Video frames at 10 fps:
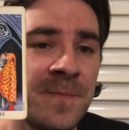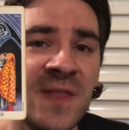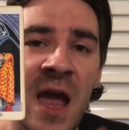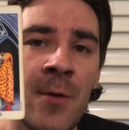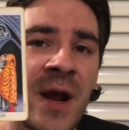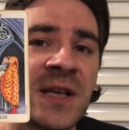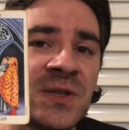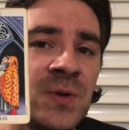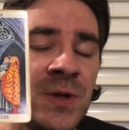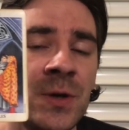direct
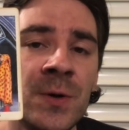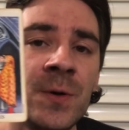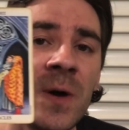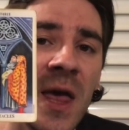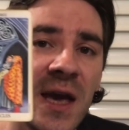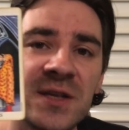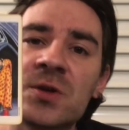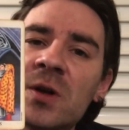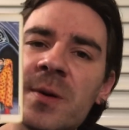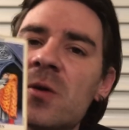to you is
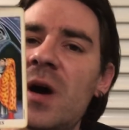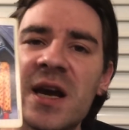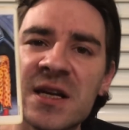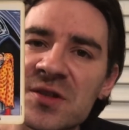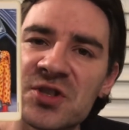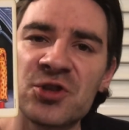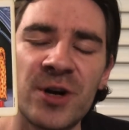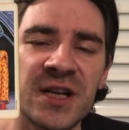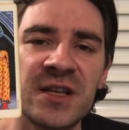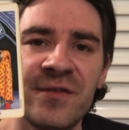gonna be quite
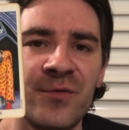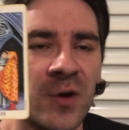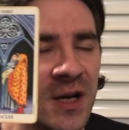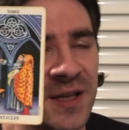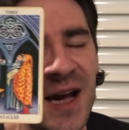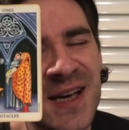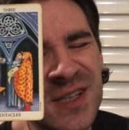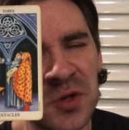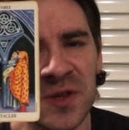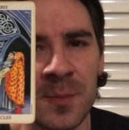constructive one. That
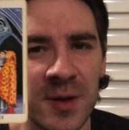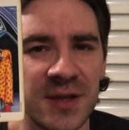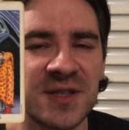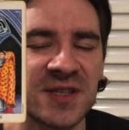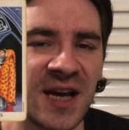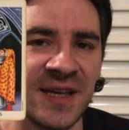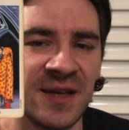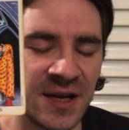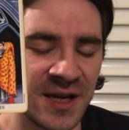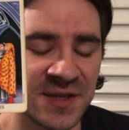is on the plus side,
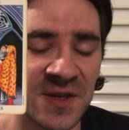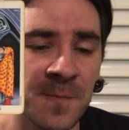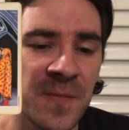that is.